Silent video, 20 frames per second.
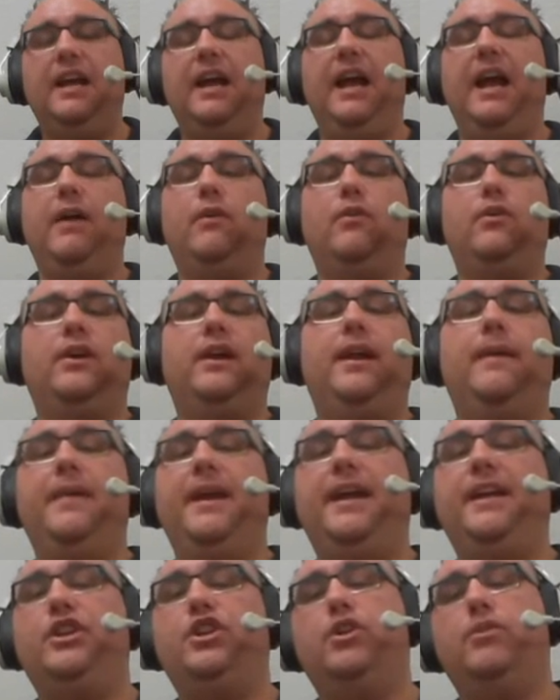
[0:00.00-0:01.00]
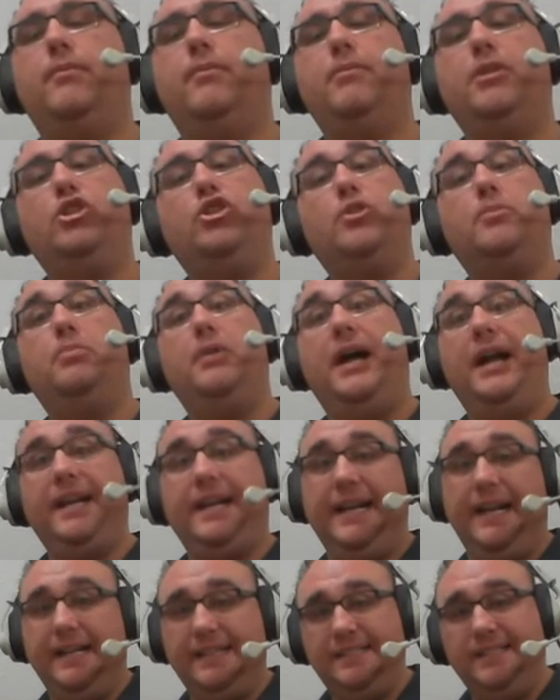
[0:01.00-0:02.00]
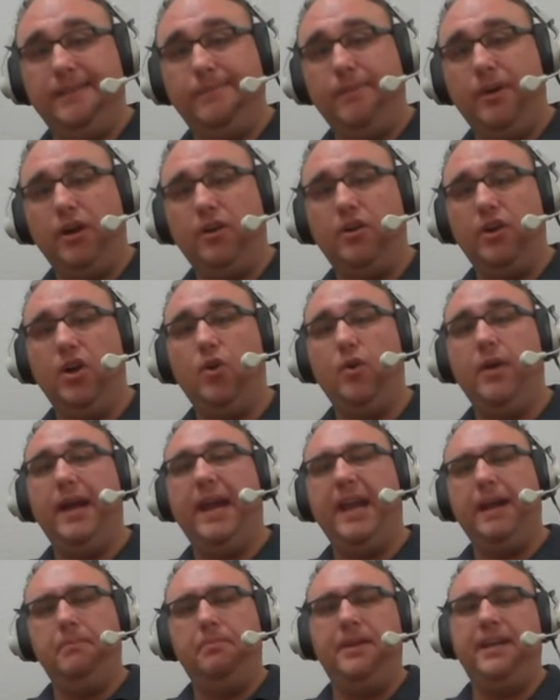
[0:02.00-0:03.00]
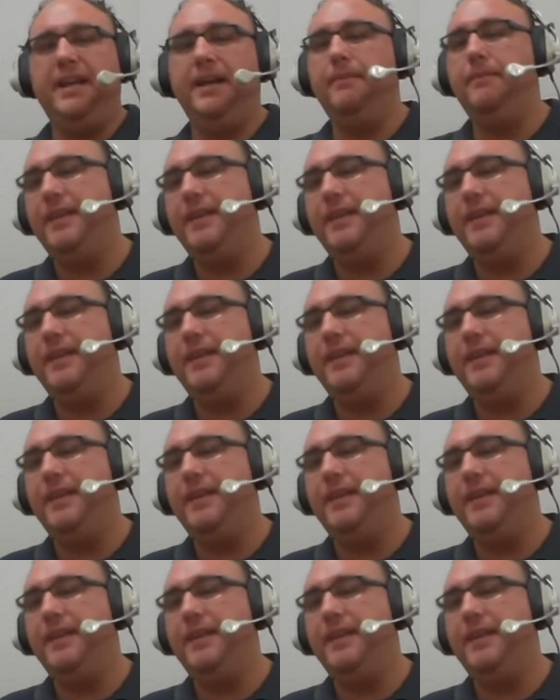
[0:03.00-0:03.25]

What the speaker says: And we're going to make sure when we do the podcast tomorrow, 8 p.m.